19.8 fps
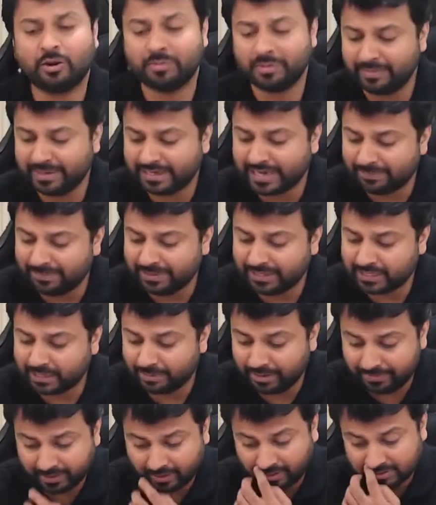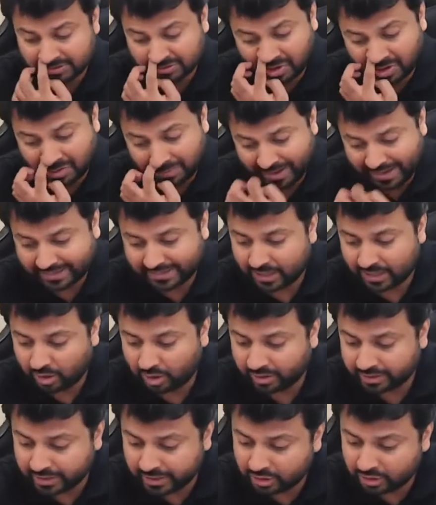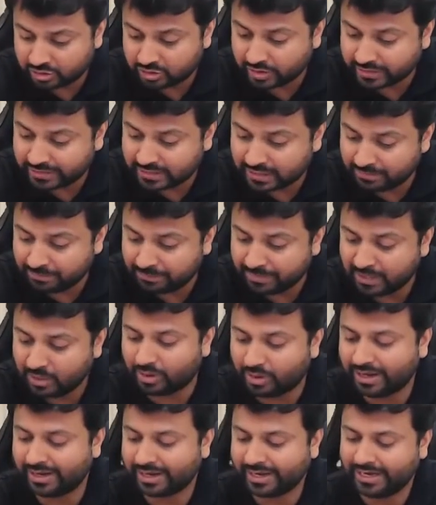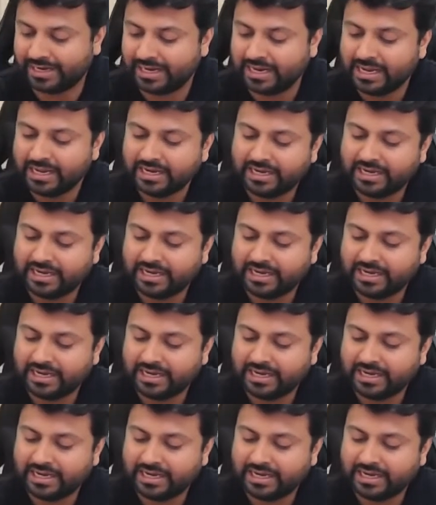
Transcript: be made applicable because rollback cannot reduce your income below 100.